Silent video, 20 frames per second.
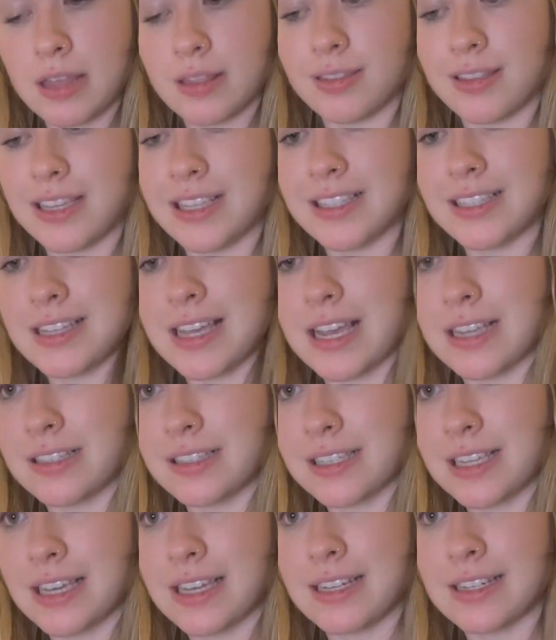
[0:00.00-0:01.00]
These
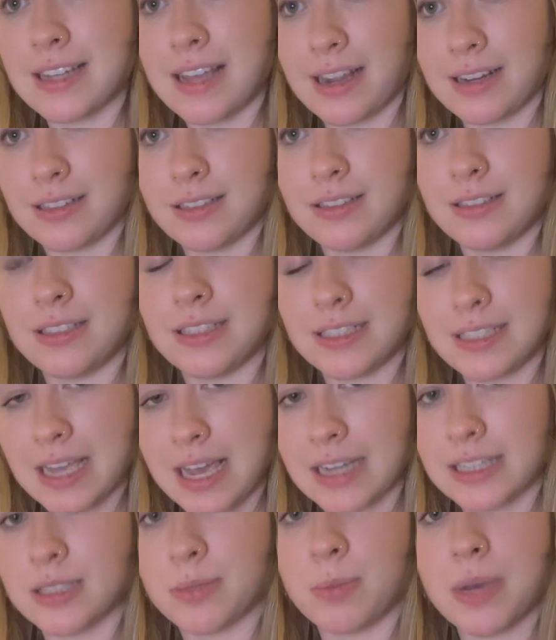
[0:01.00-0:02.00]
tests can
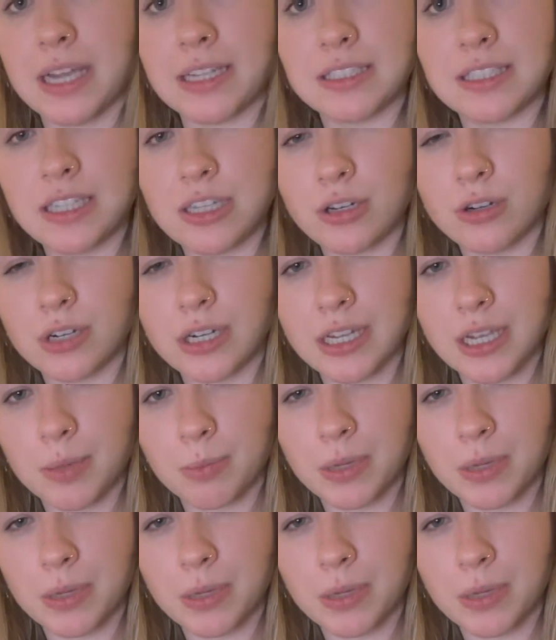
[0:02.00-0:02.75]
detect bacteria,